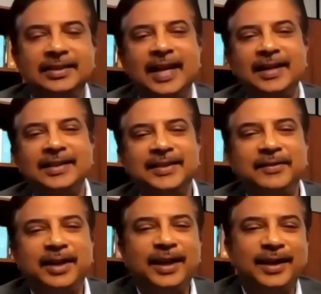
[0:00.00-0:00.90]
that is a
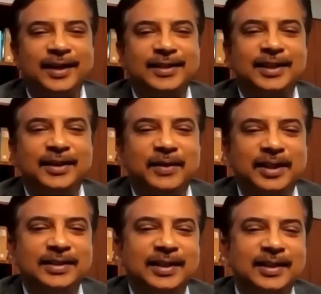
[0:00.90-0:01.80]
very interesting
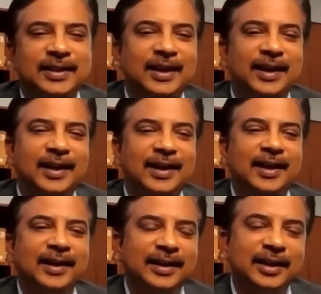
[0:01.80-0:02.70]
question,
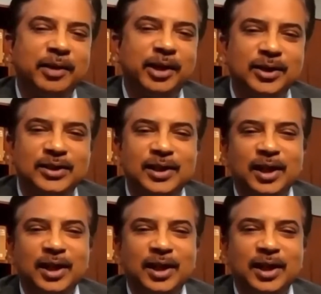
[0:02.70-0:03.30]
Ankit, because